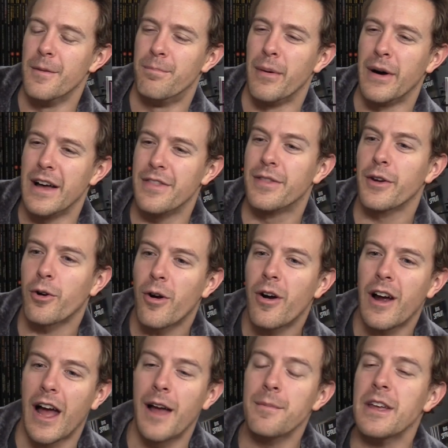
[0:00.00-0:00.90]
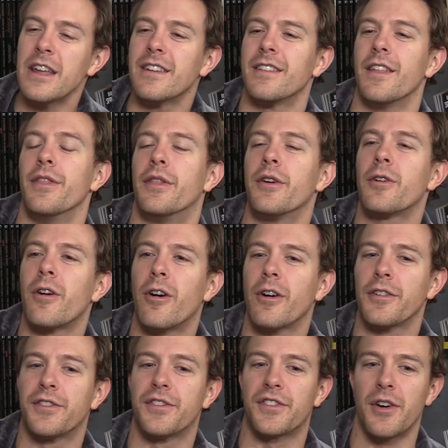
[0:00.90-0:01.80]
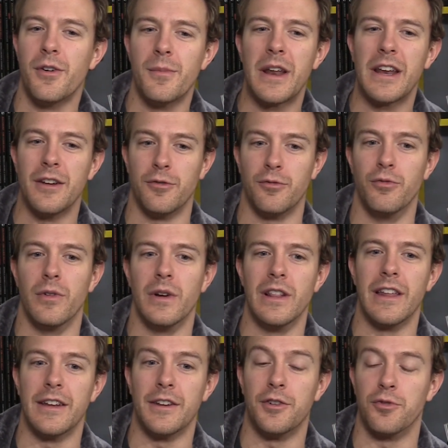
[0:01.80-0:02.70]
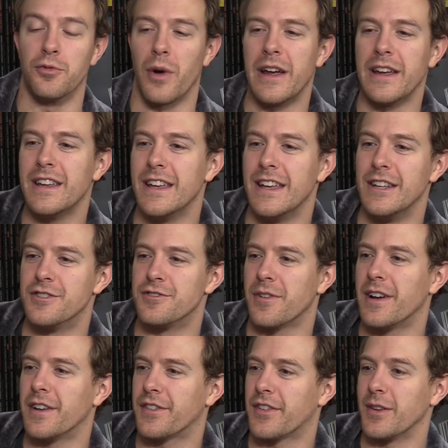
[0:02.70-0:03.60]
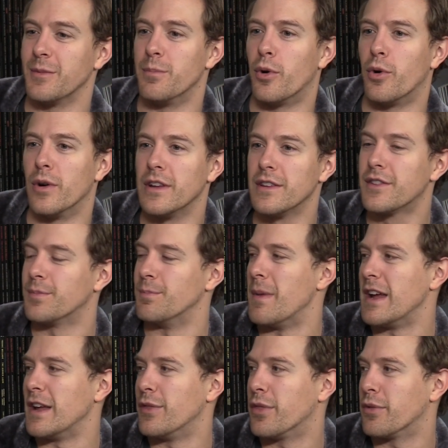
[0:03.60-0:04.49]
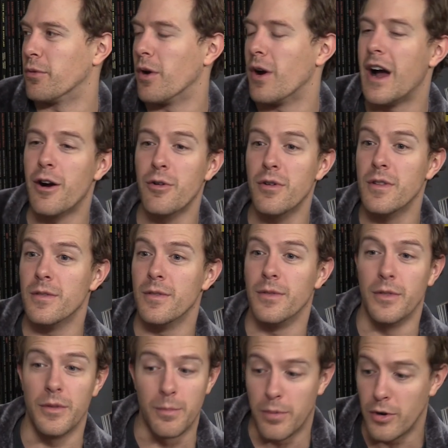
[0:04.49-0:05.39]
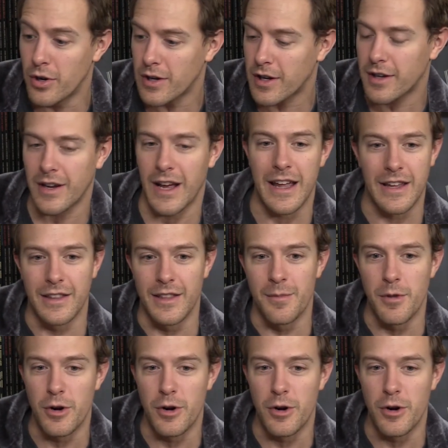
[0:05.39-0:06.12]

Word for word: But there are, I mean, there are so many really great, interesting points made throughout the book and the